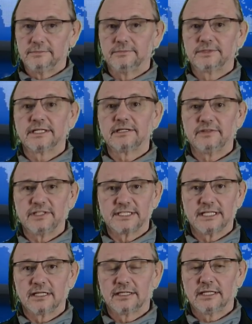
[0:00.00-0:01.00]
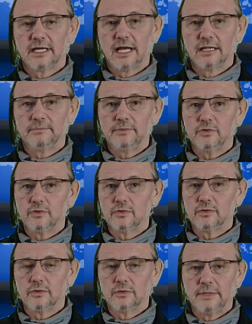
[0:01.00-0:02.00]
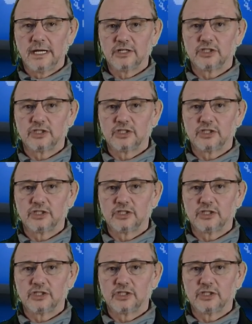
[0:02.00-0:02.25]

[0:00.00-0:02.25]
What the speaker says: service that help you manage